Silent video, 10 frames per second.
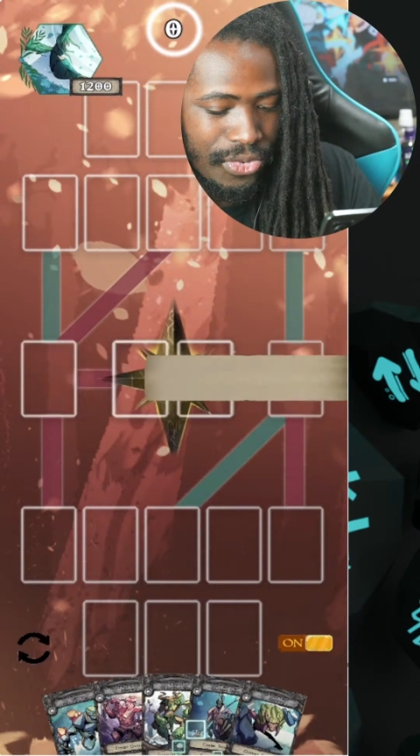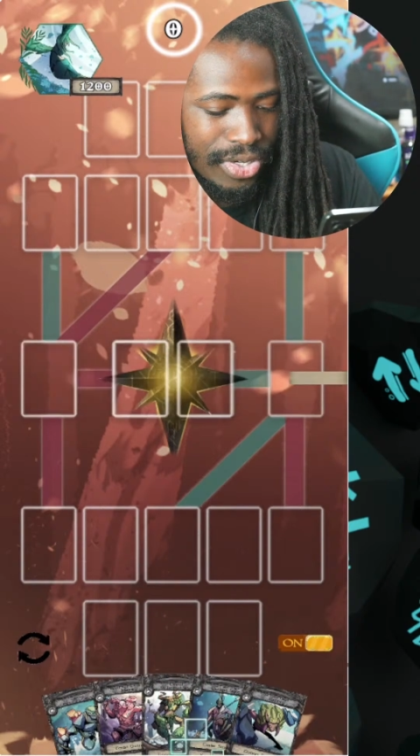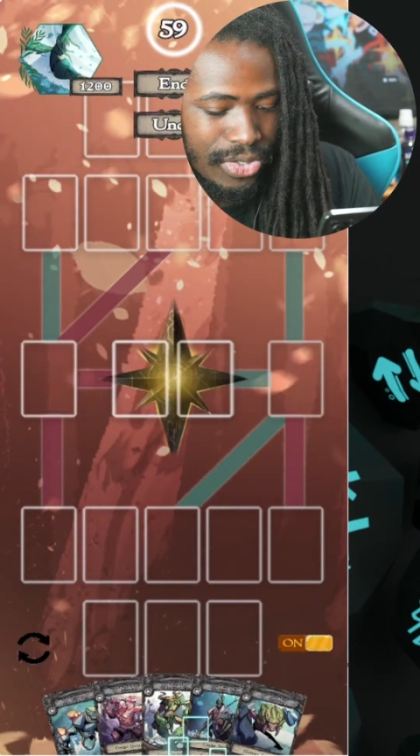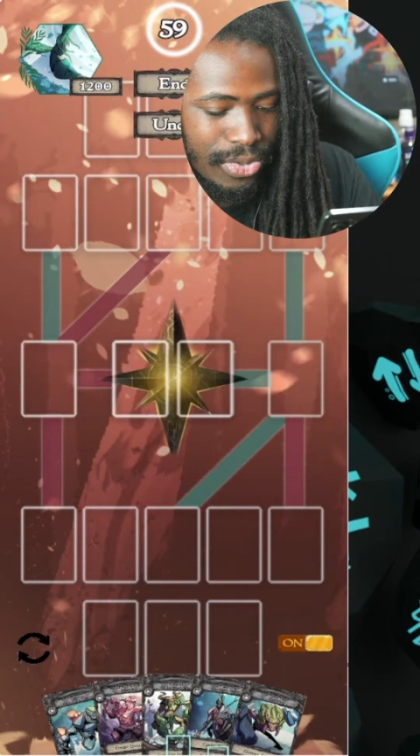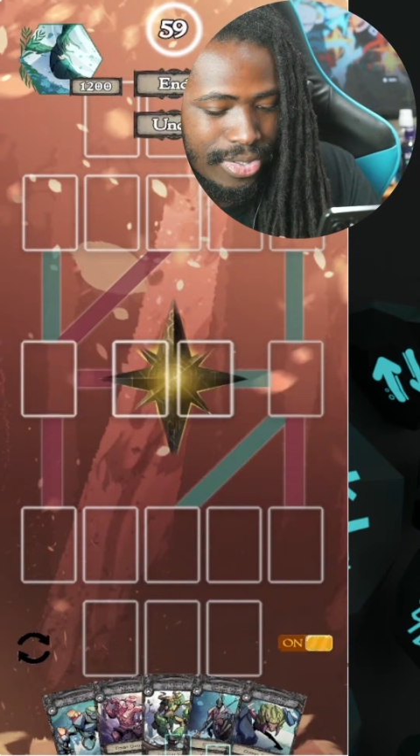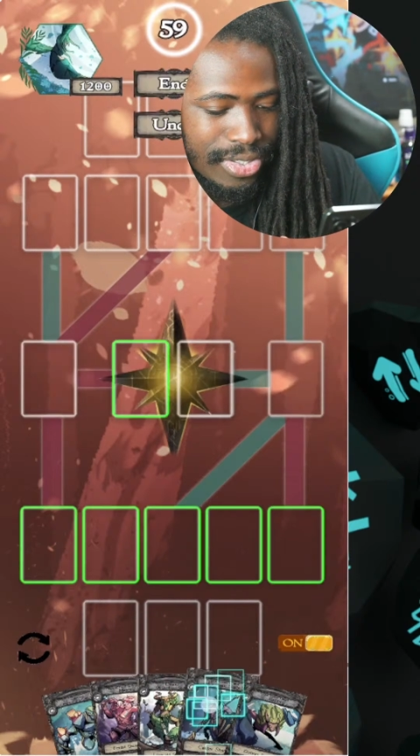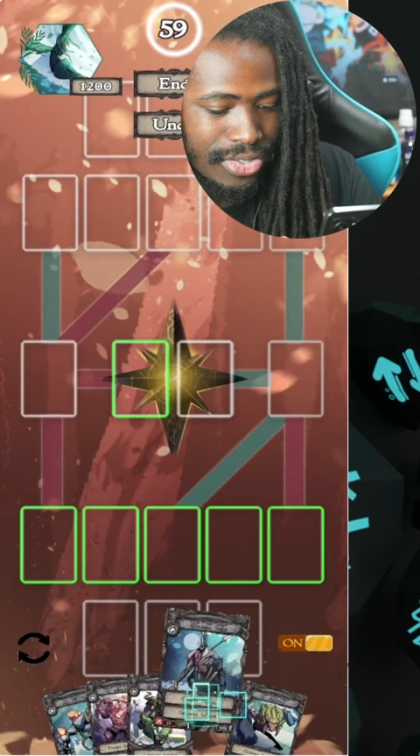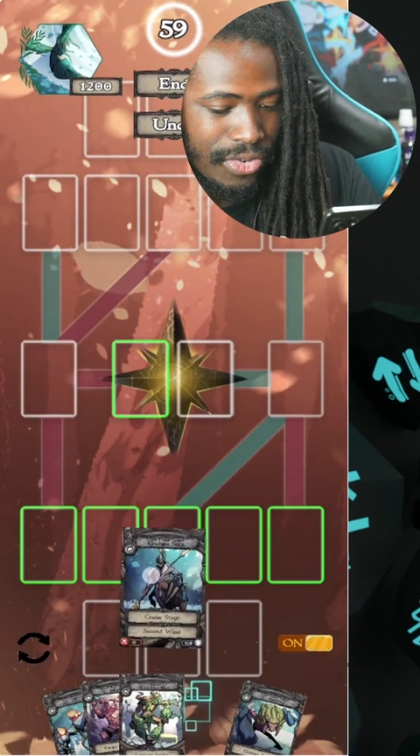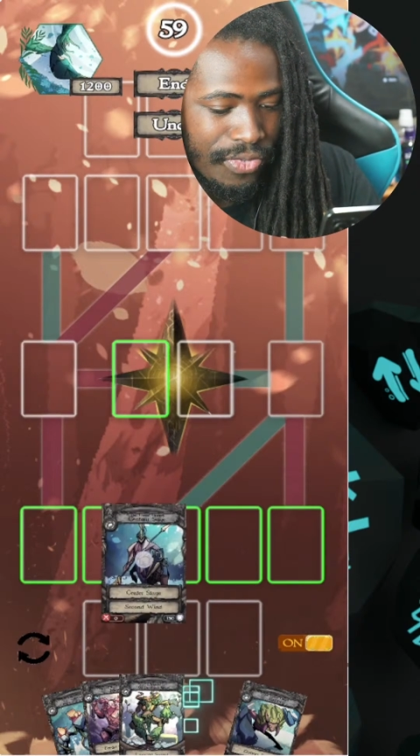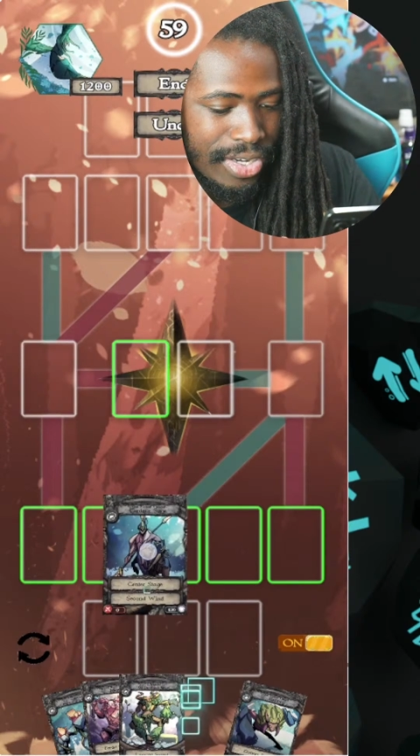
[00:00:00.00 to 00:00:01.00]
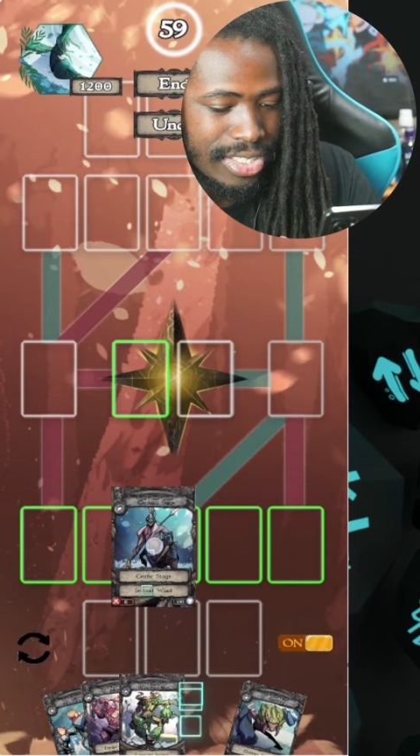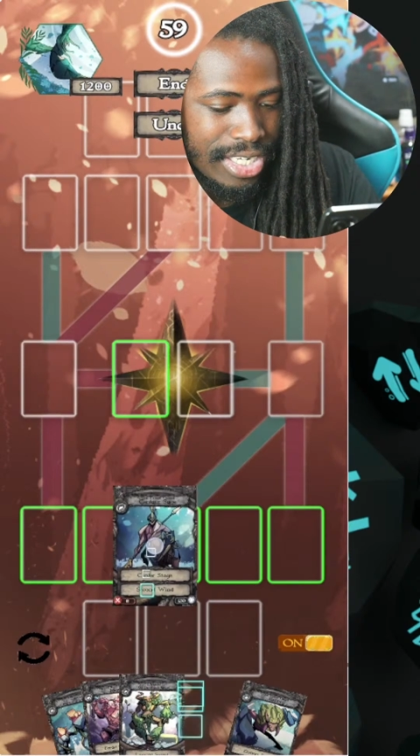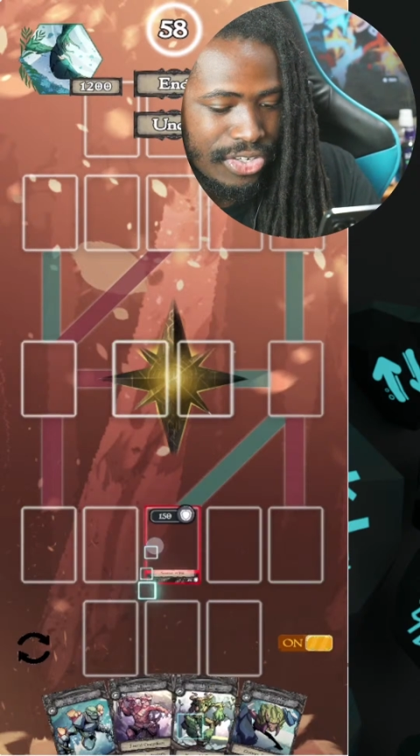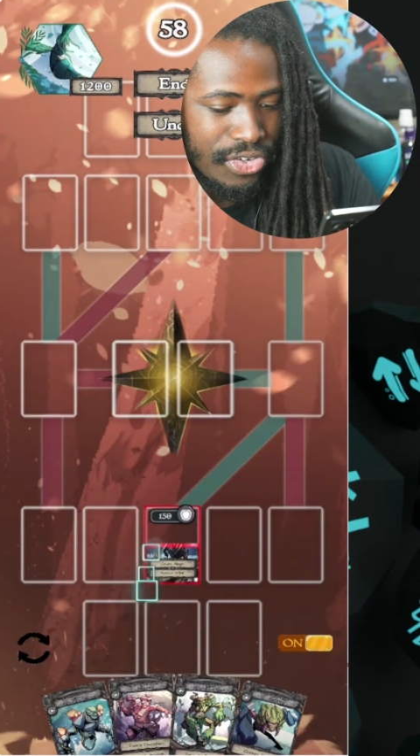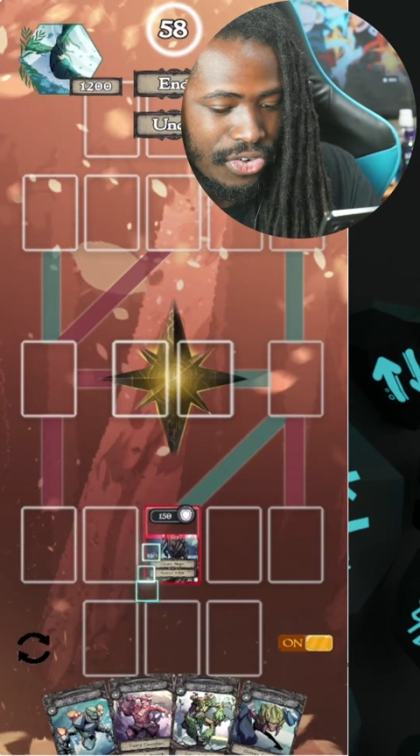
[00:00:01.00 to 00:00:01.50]
resources. Your friends
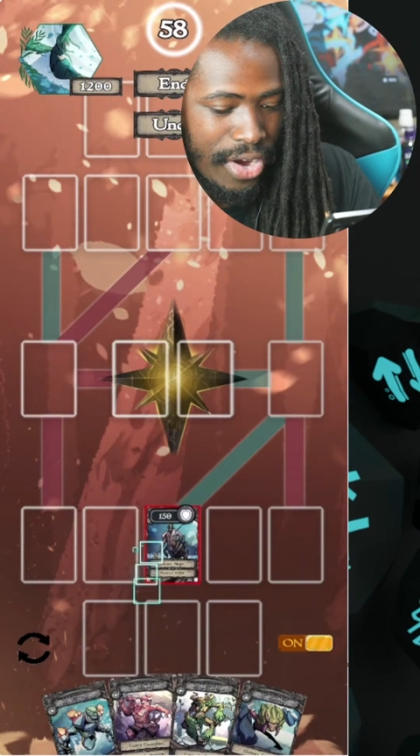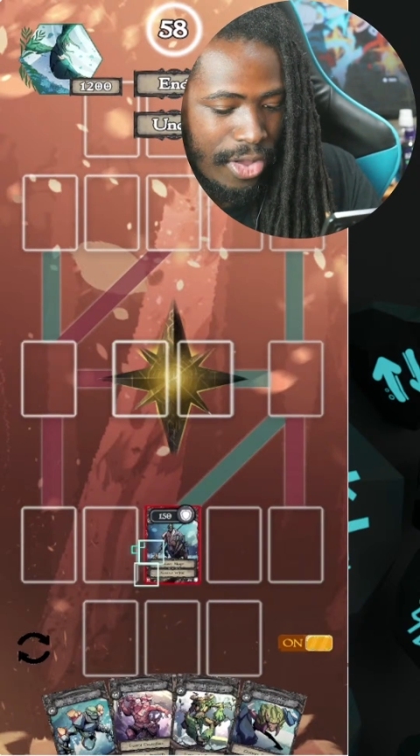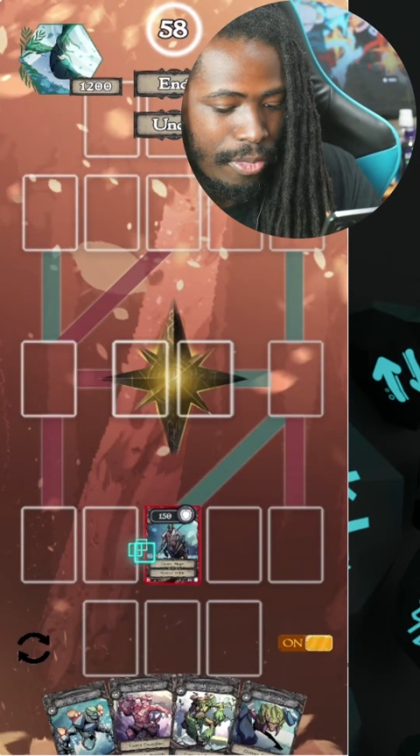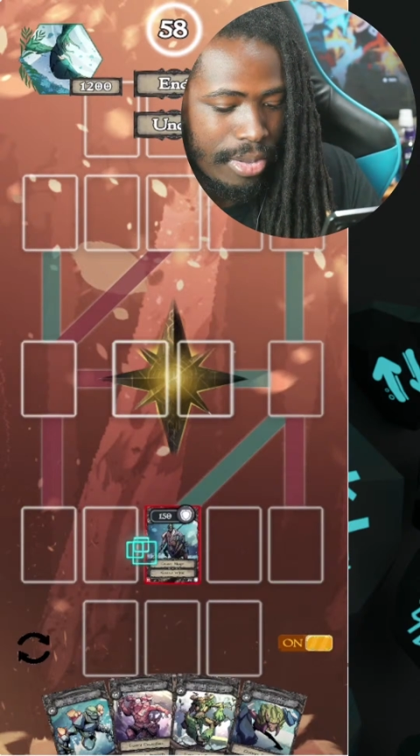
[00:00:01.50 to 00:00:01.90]
need your help.